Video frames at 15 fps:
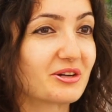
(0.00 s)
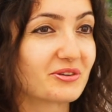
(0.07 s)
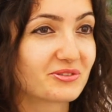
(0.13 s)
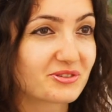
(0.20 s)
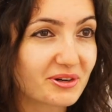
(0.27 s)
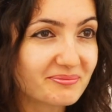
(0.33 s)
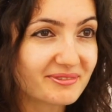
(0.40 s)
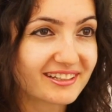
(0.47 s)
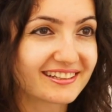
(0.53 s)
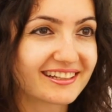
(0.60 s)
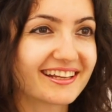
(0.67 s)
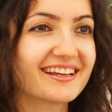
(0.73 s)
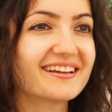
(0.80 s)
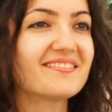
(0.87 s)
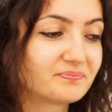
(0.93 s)

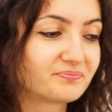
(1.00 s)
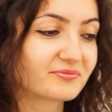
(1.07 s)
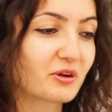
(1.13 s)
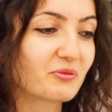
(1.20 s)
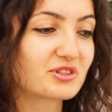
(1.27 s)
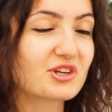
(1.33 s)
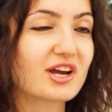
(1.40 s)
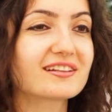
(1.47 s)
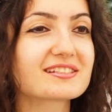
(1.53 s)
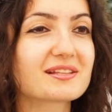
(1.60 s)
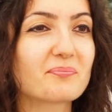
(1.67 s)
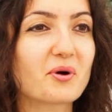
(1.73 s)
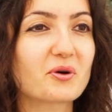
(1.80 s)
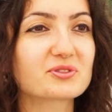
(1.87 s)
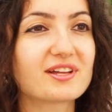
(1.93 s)
Germany, we
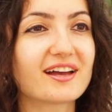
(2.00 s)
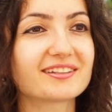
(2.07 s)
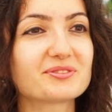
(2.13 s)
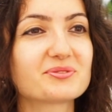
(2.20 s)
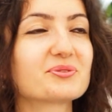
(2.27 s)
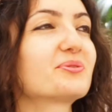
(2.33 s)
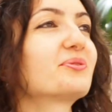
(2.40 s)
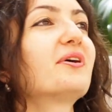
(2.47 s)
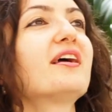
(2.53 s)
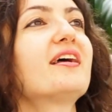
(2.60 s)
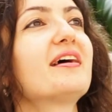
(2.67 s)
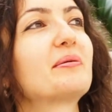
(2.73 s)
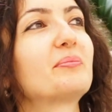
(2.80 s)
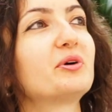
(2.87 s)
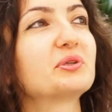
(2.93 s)
juxtapose that to
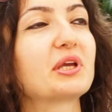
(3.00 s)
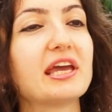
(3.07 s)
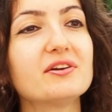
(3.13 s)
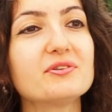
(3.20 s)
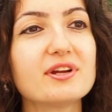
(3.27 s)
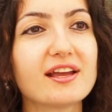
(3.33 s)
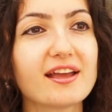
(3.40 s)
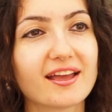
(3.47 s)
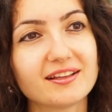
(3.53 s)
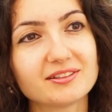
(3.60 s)
Bulgaria,